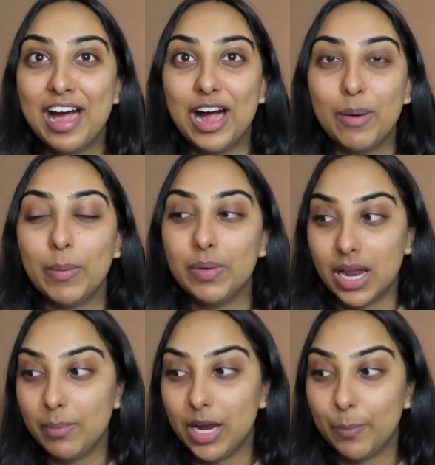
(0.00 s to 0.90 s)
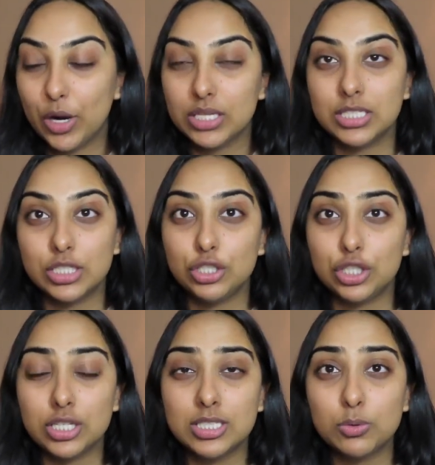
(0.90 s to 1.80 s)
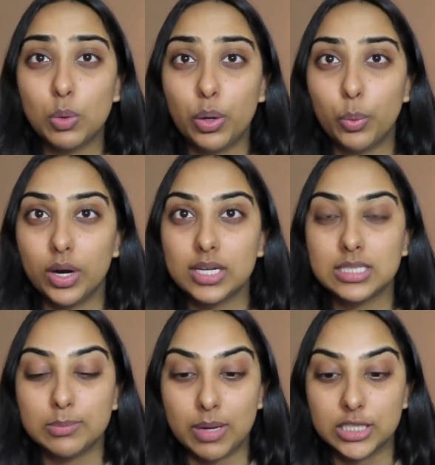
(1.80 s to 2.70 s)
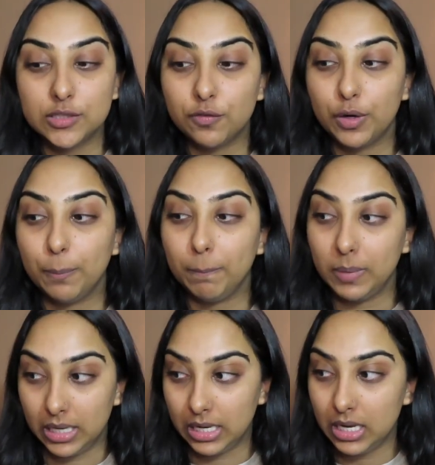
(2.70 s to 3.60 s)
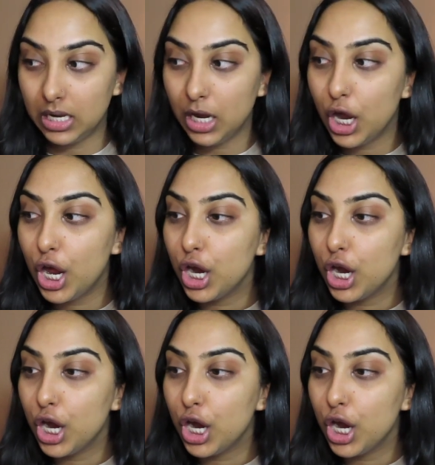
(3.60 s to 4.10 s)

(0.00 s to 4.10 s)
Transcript: Um, I'm not a makeup artist. This is just what works best for me.